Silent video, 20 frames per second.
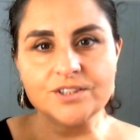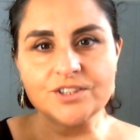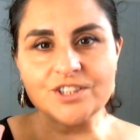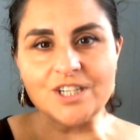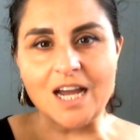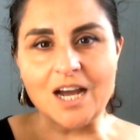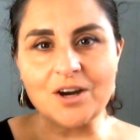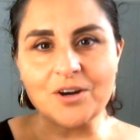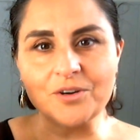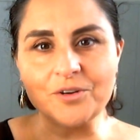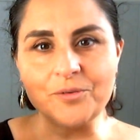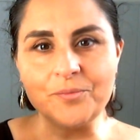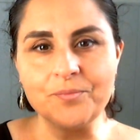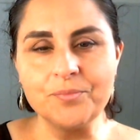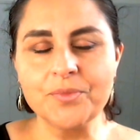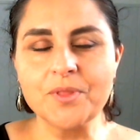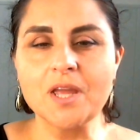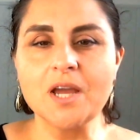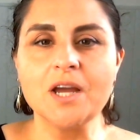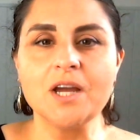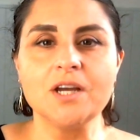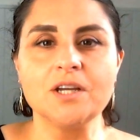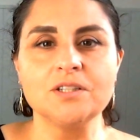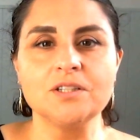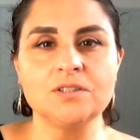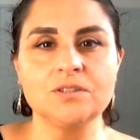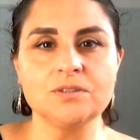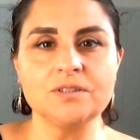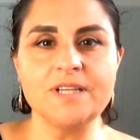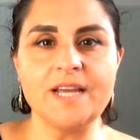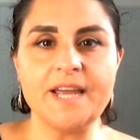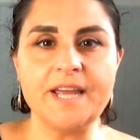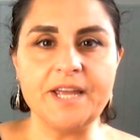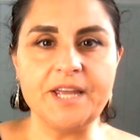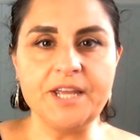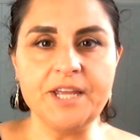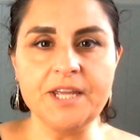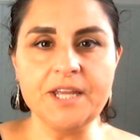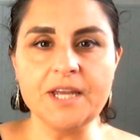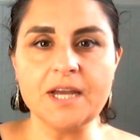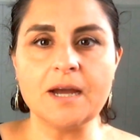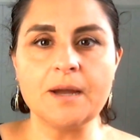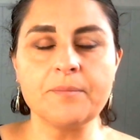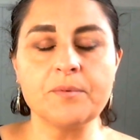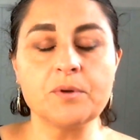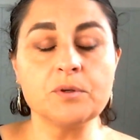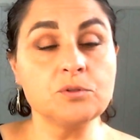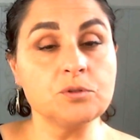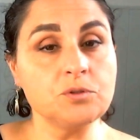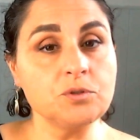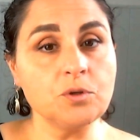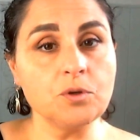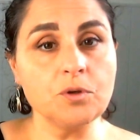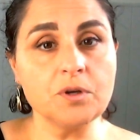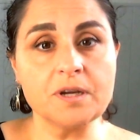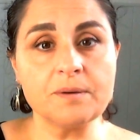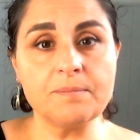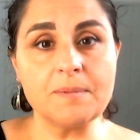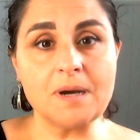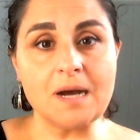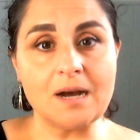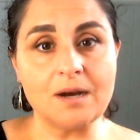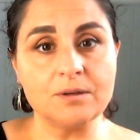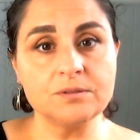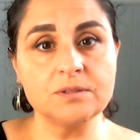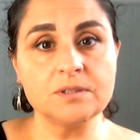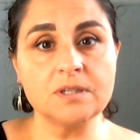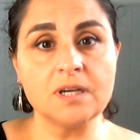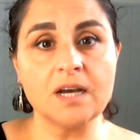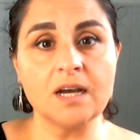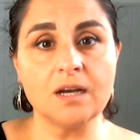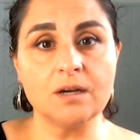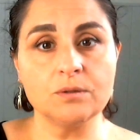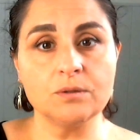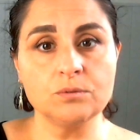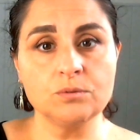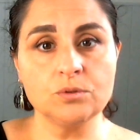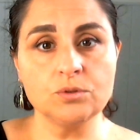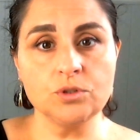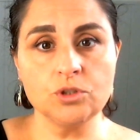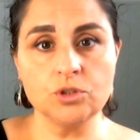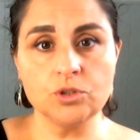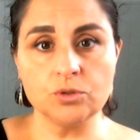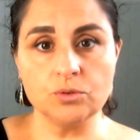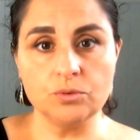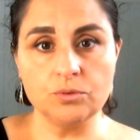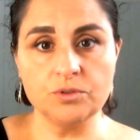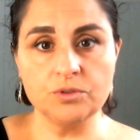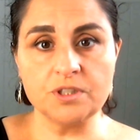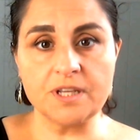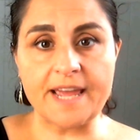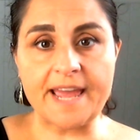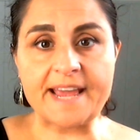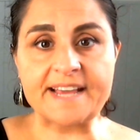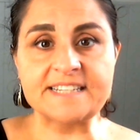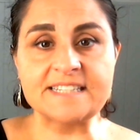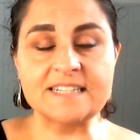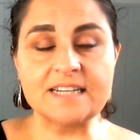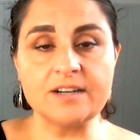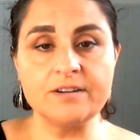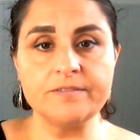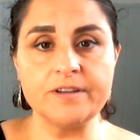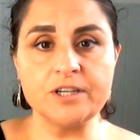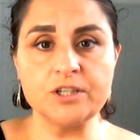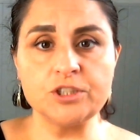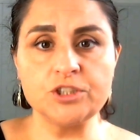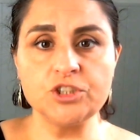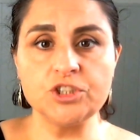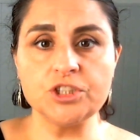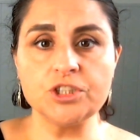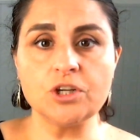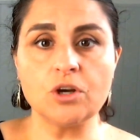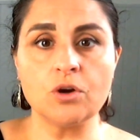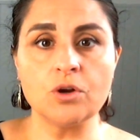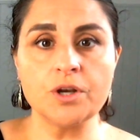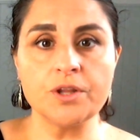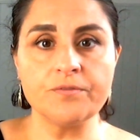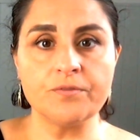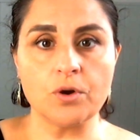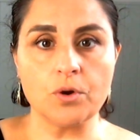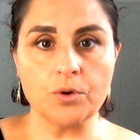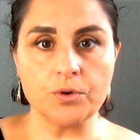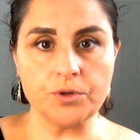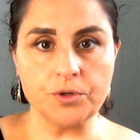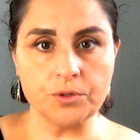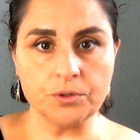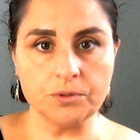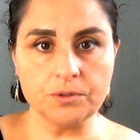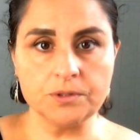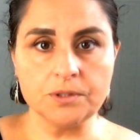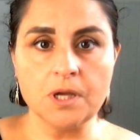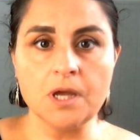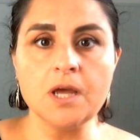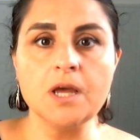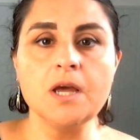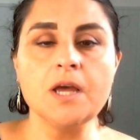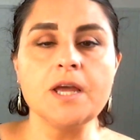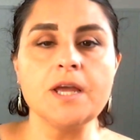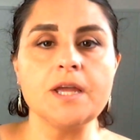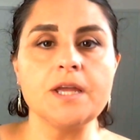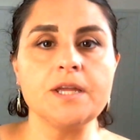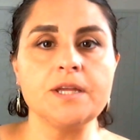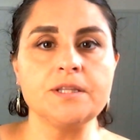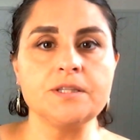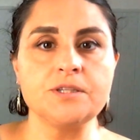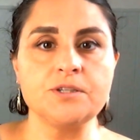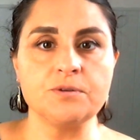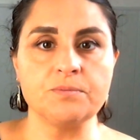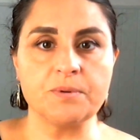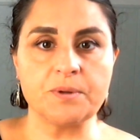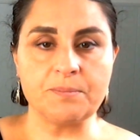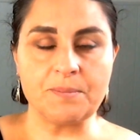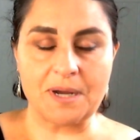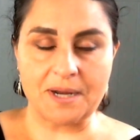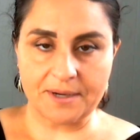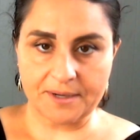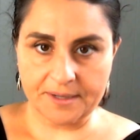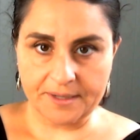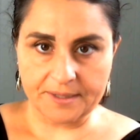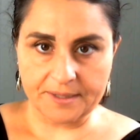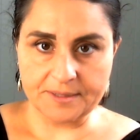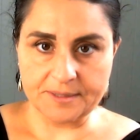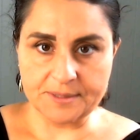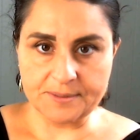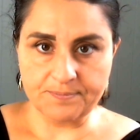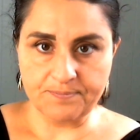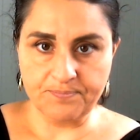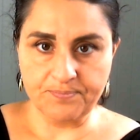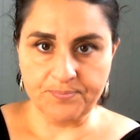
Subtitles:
Ciao! Today I'm going to talk about how to choose extra virgin olive oil in supermarkets.